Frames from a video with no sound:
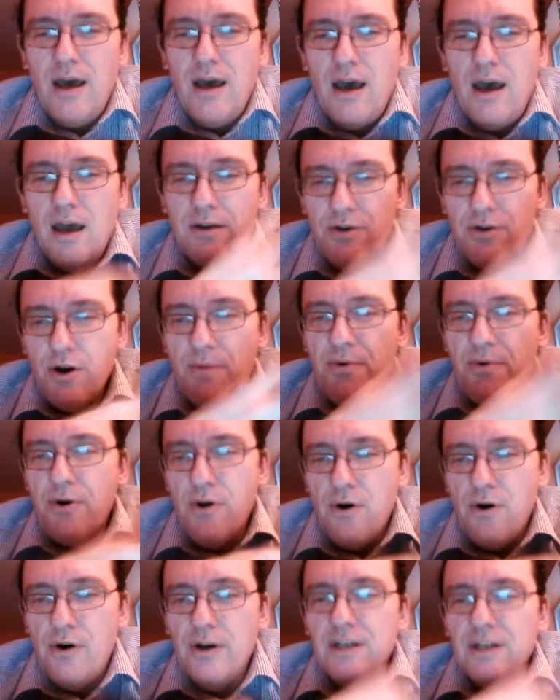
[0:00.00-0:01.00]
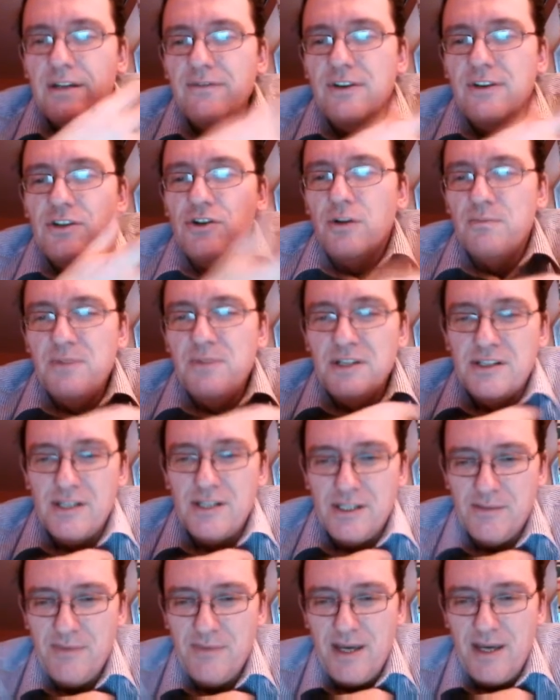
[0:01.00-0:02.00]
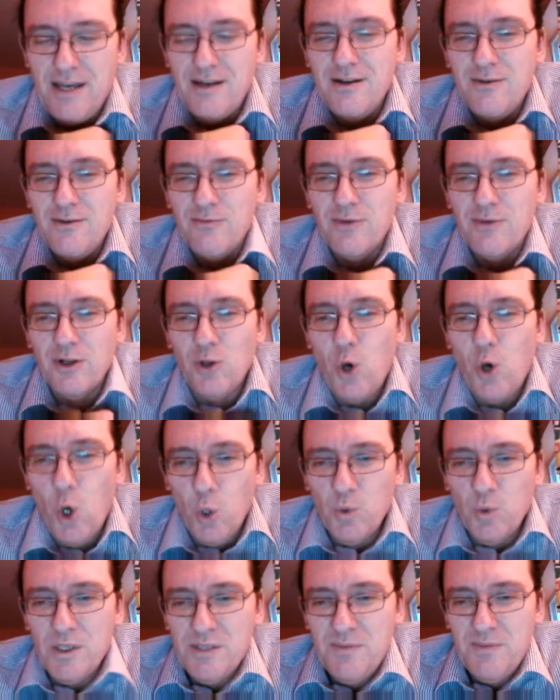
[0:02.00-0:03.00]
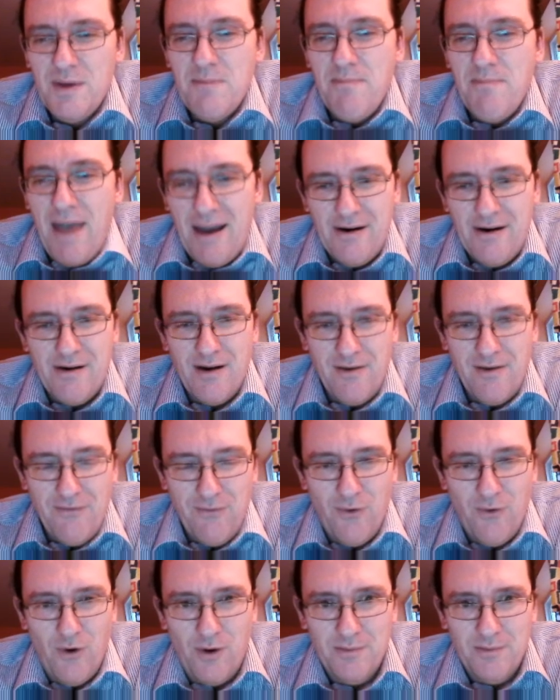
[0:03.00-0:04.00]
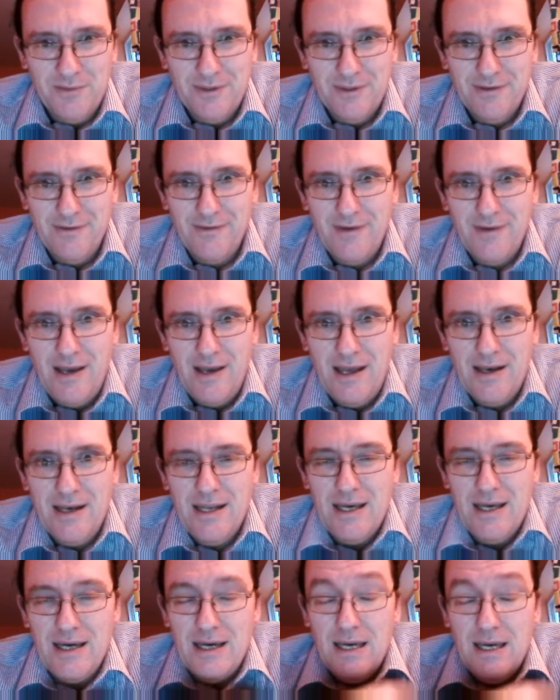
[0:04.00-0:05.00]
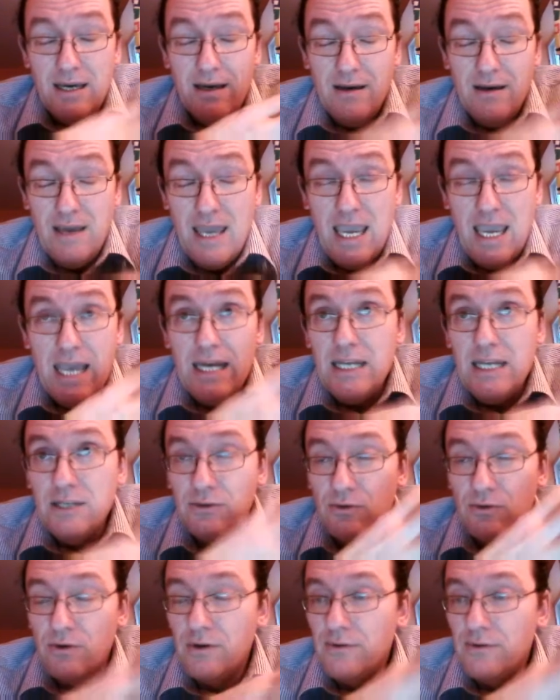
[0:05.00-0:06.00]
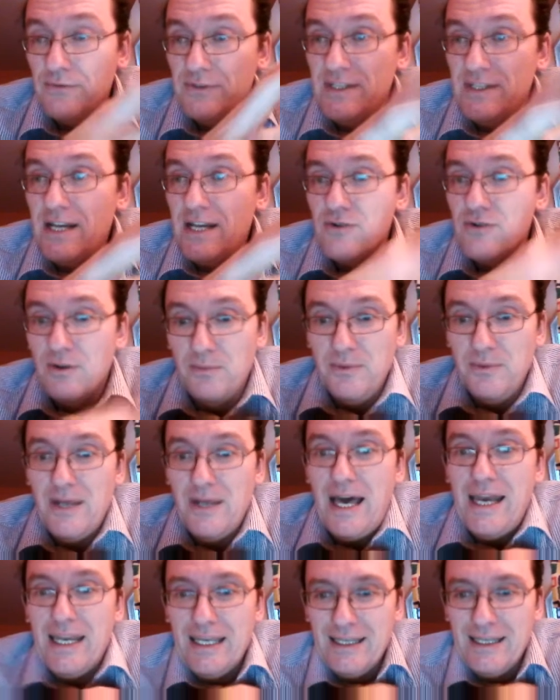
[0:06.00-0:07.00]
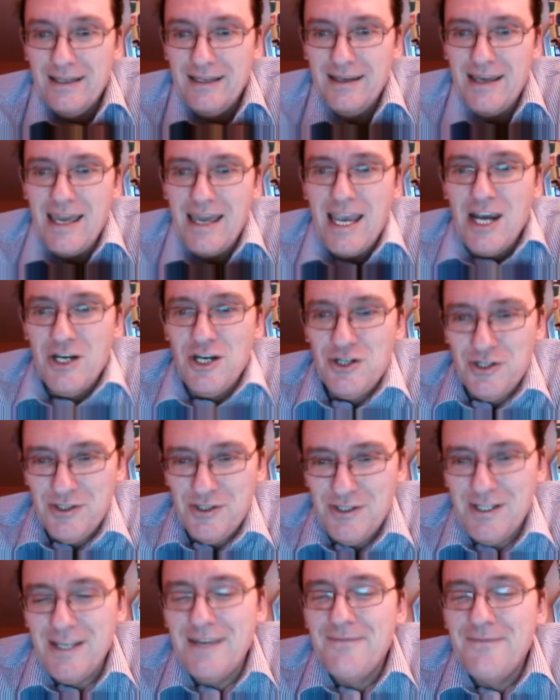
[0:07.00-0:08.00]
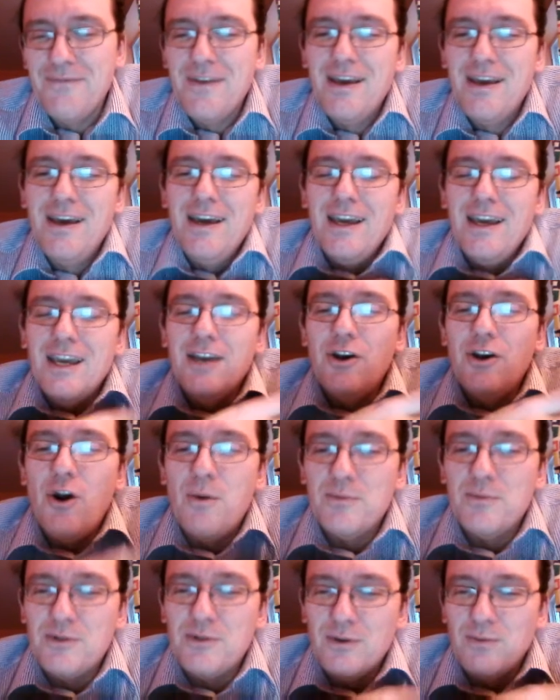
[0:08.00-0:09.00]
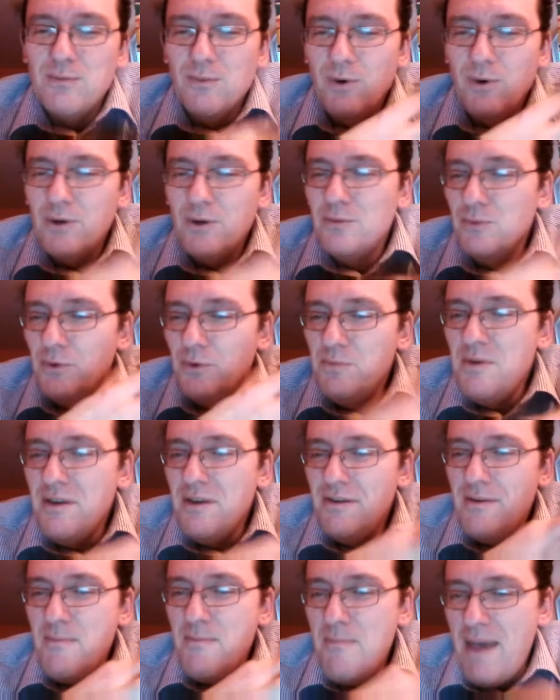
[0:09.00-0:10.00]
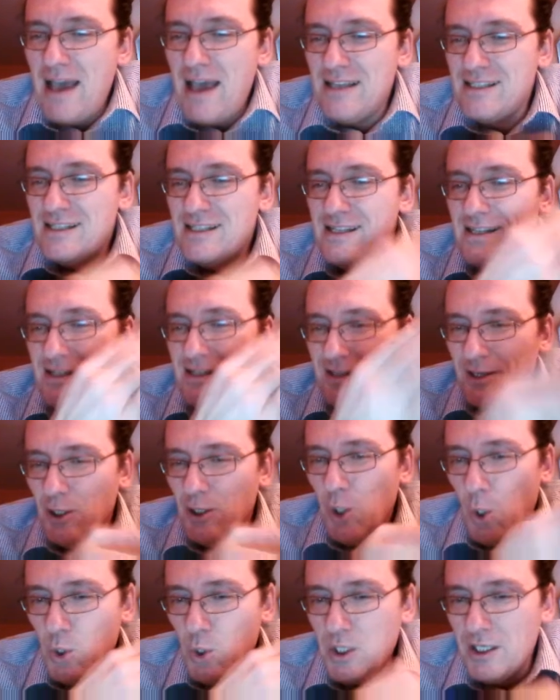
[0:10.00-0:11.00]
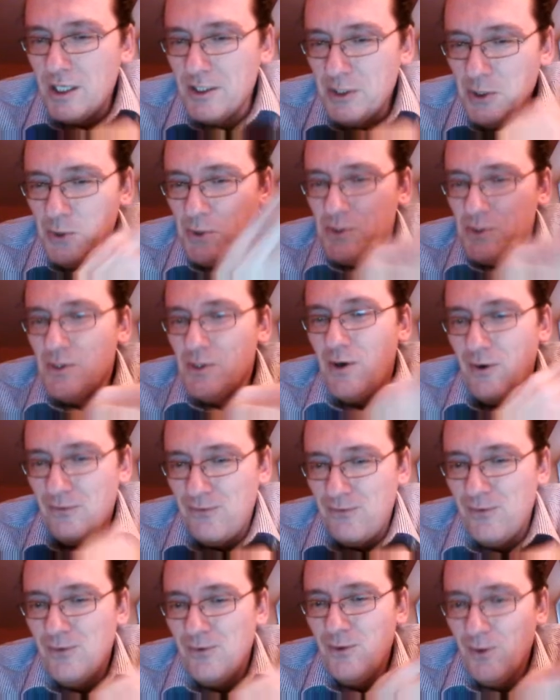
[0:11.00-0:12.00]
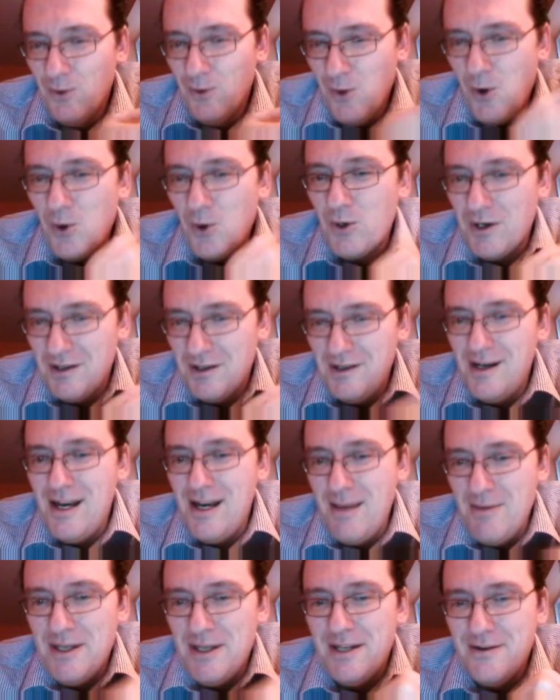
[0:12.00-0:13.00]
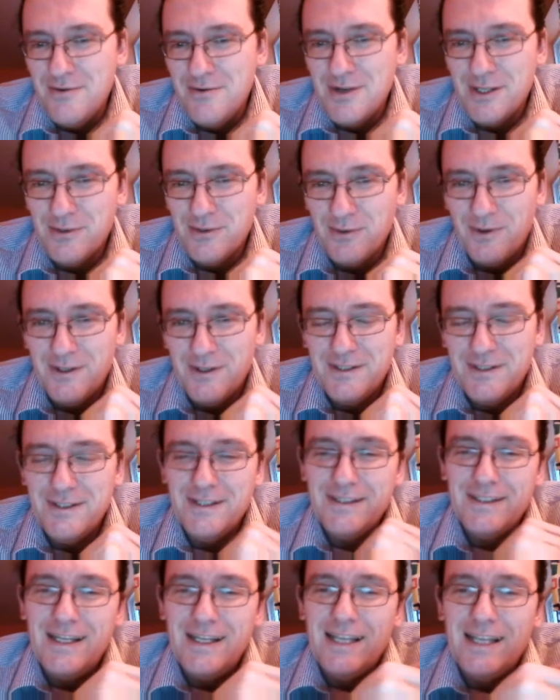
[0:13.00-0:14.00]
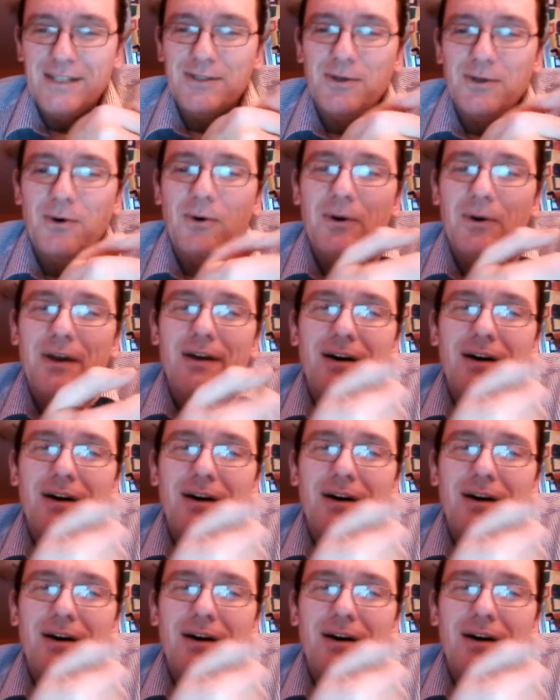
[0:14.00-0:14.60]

entrepreneur, individual businessman, will always be better informed than any sort of central planning agency in terms of what would be the best local use of local limited resources. And so